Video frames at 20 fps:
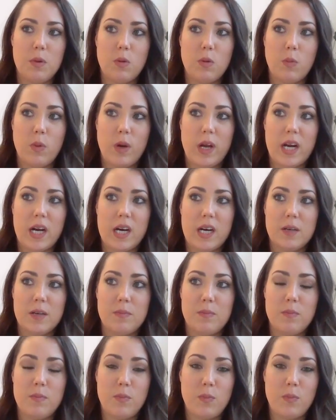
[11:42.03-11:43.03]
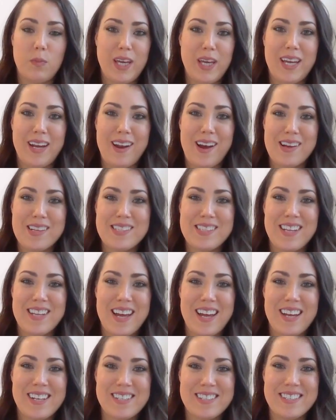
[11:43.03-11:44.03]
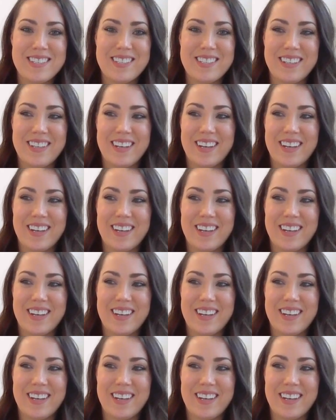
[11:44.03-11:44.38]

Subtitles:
where we cannot send